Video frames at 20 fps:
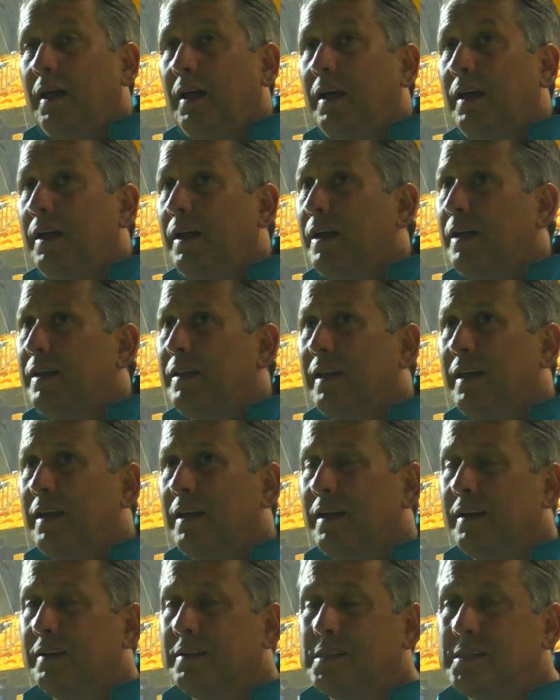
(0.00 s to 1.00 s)
Like,
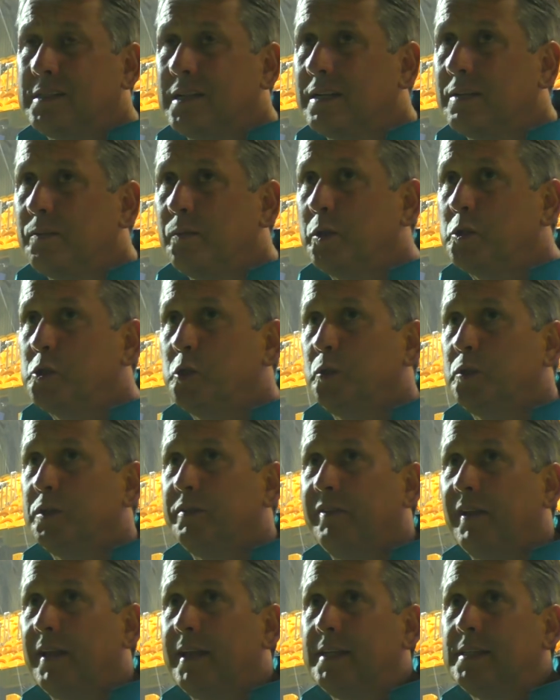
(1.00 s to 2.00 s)
as I said, I'm not too
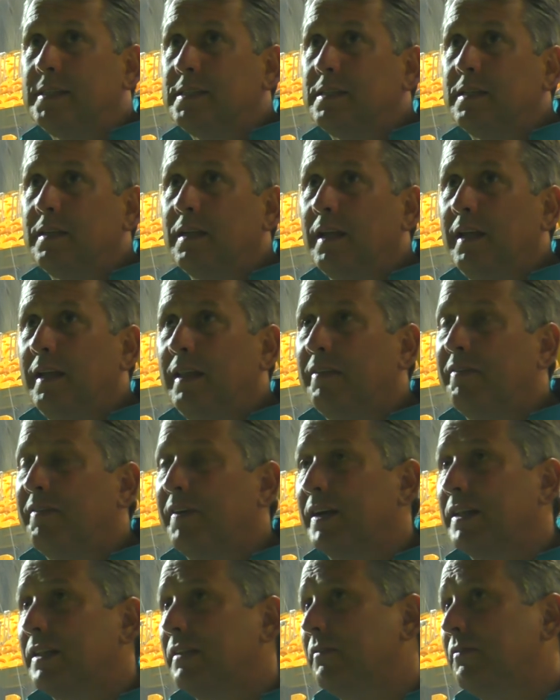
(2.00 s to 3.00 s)
deflated in the
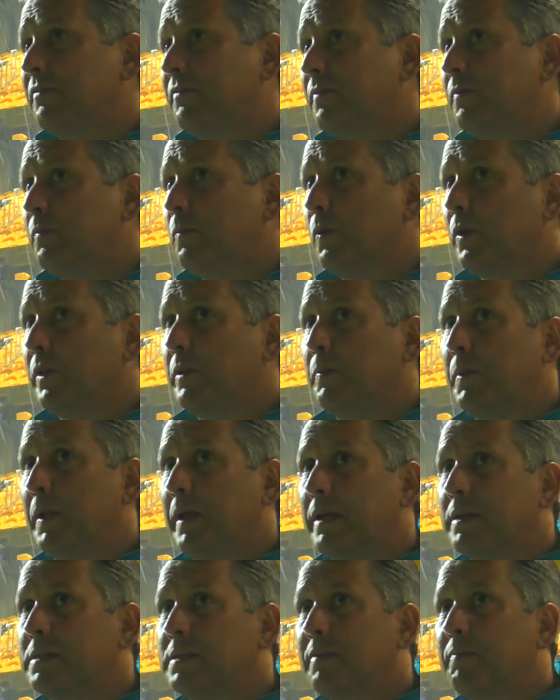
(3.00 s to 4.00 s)
fact of what the
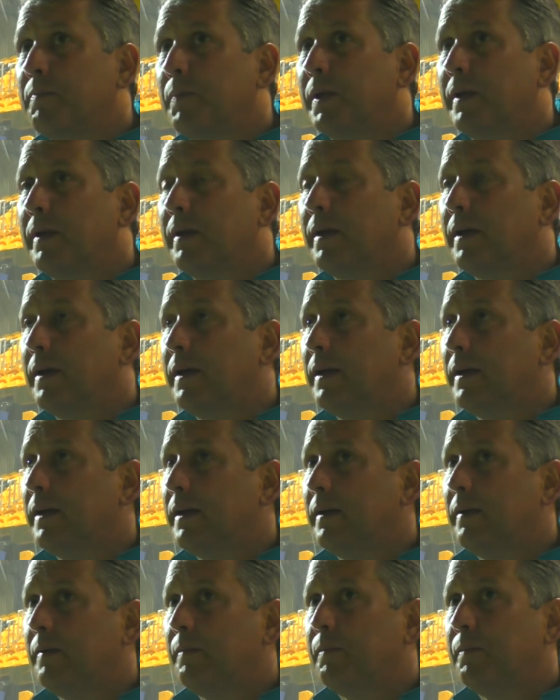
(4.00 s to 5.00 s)
players give me.
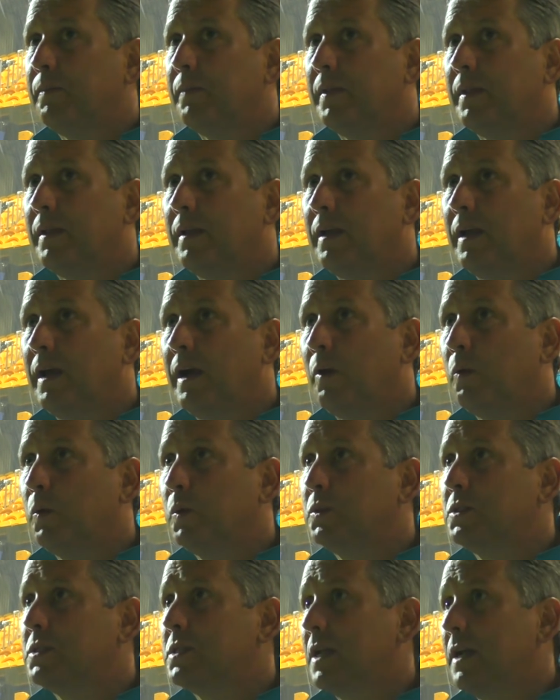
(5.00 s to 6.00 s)
I
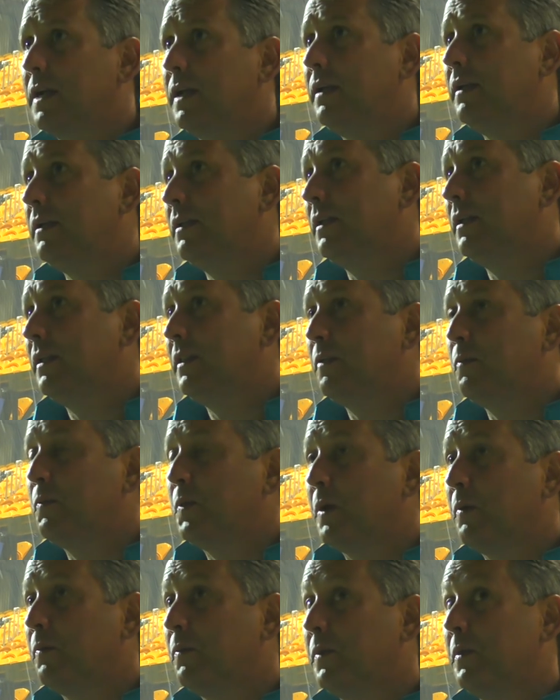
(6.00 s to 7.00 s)
would say
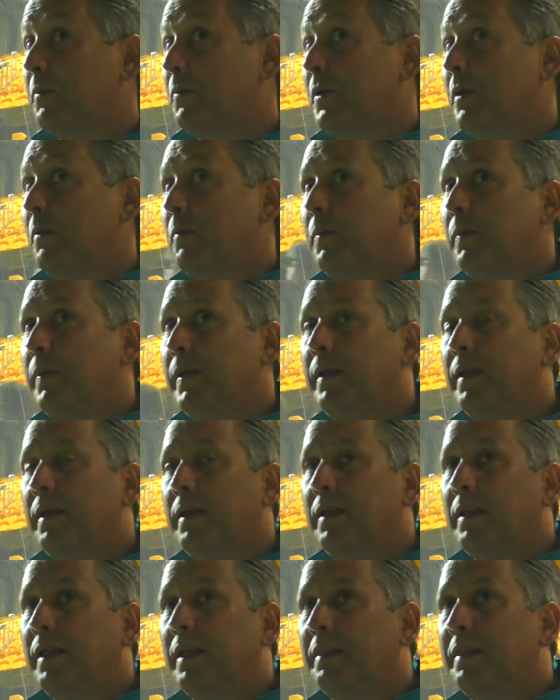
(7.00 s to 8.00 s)
probably
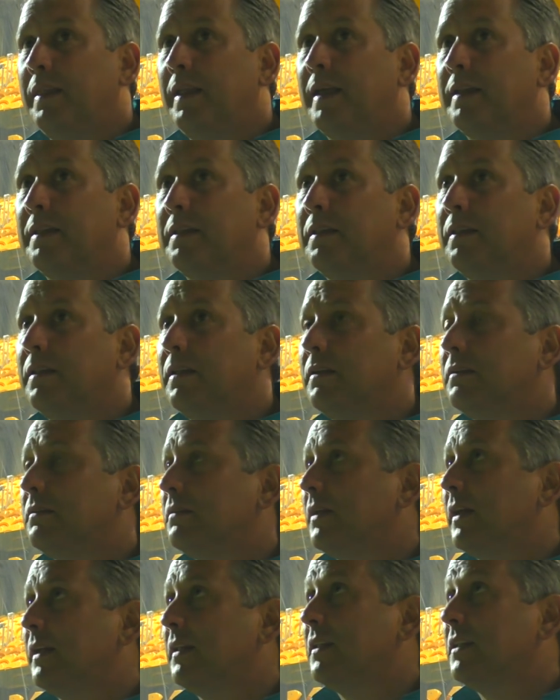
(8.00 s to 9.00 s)
the end of
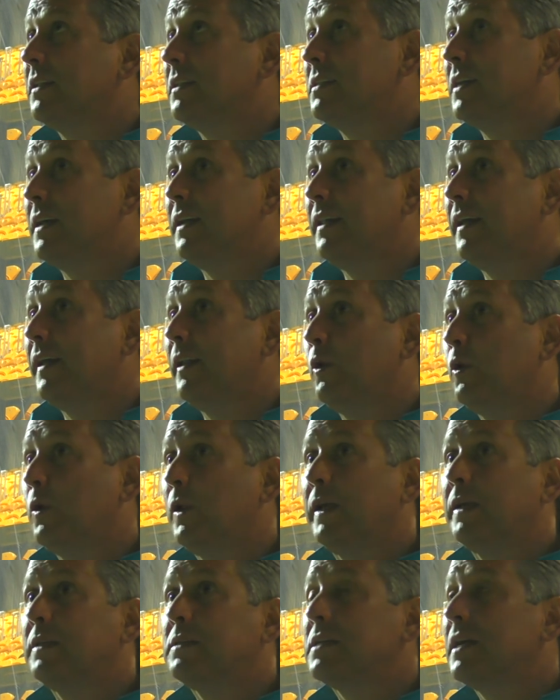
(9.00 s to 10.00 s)
the day, they look
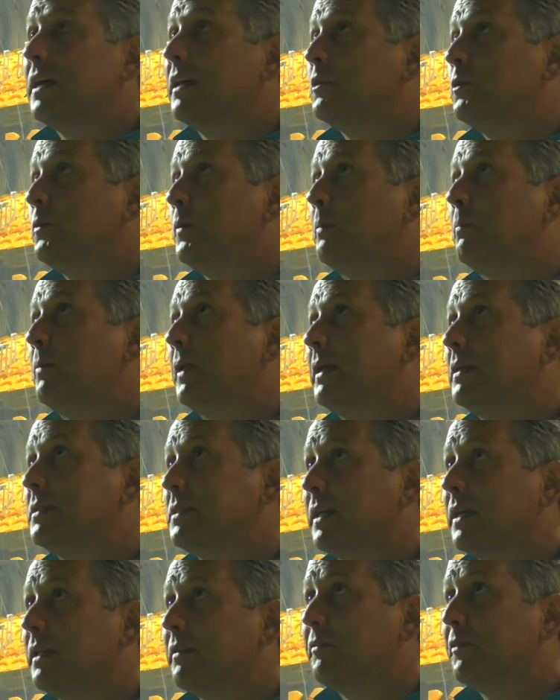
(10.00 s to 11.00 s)
like a side who've been playing
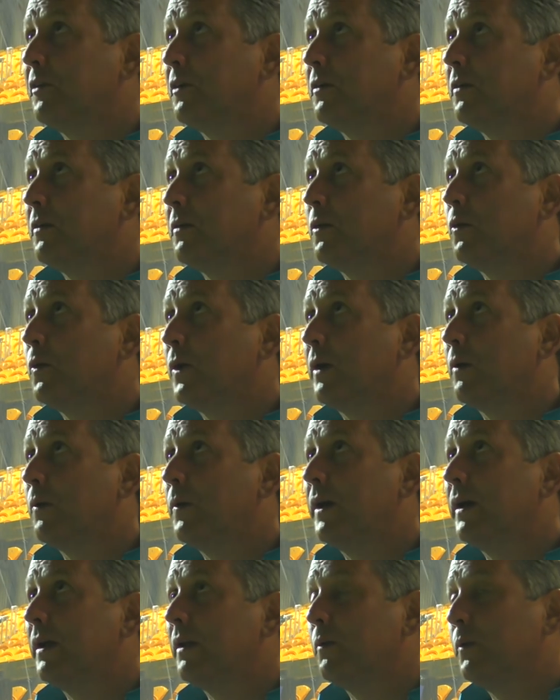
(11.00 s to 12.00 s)
together for quite a
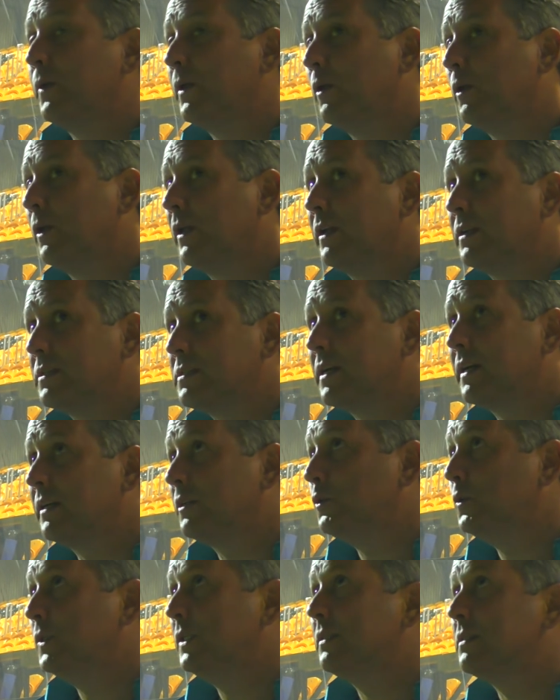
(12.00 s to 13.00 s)
while, and we look like a
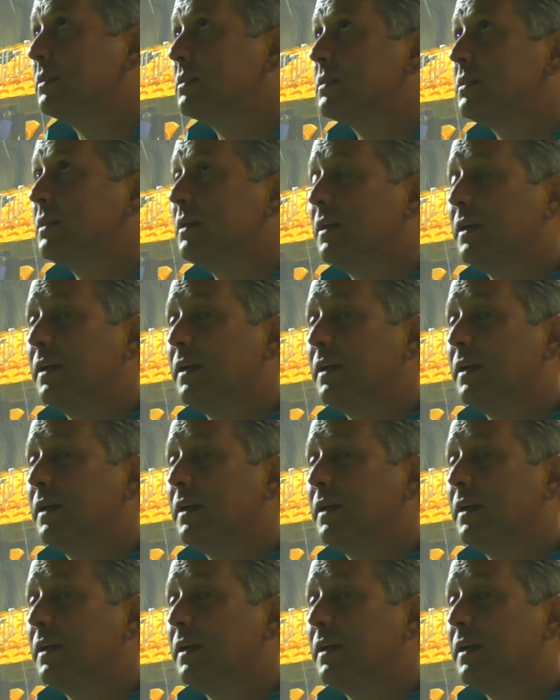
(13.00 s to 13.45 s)
side who didn't.